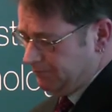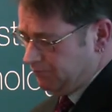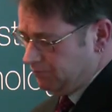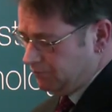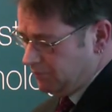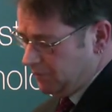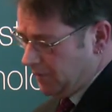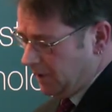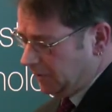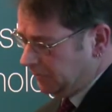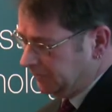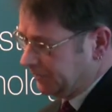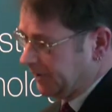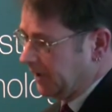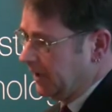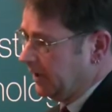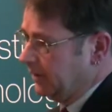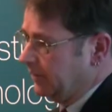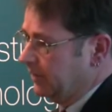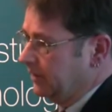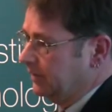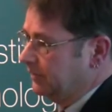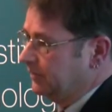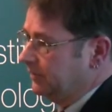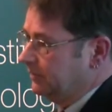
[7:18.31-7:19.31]
most
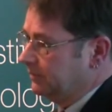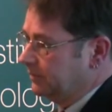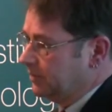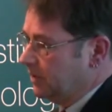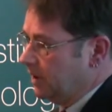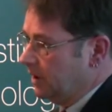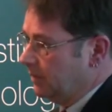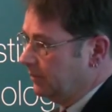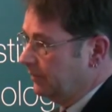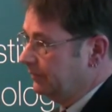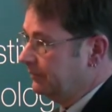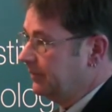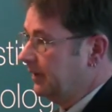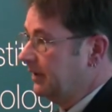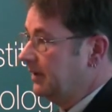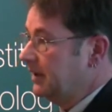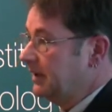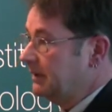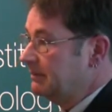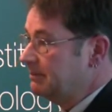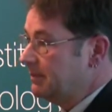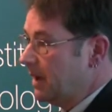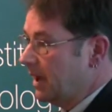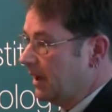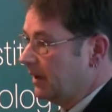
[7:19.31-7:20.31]
areas of crime
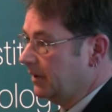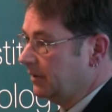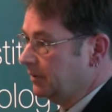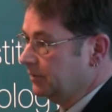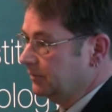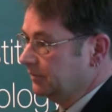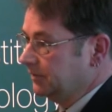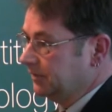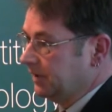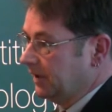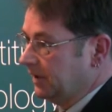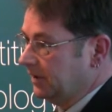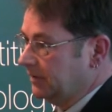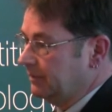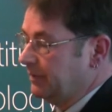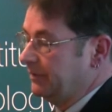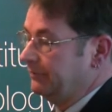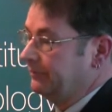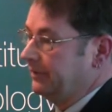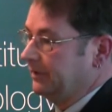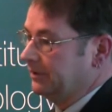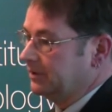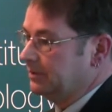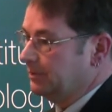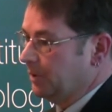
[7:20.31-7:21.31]
offending, males tend to be
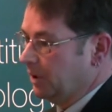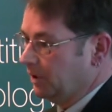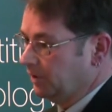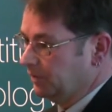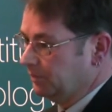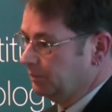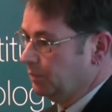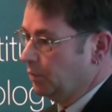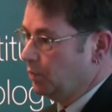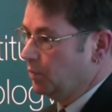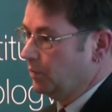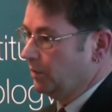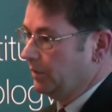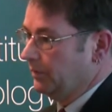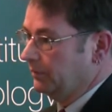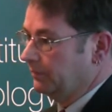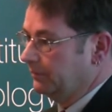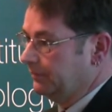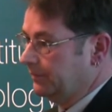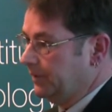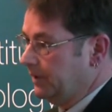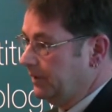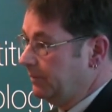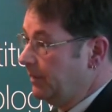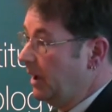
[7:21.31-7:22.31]
victimised more than
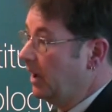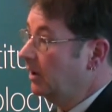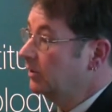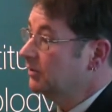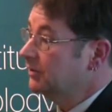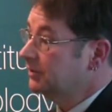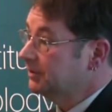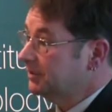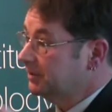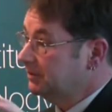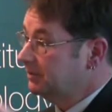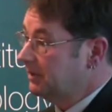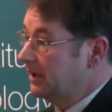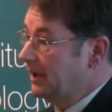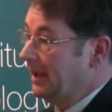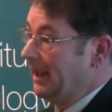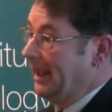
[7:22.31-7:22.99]
females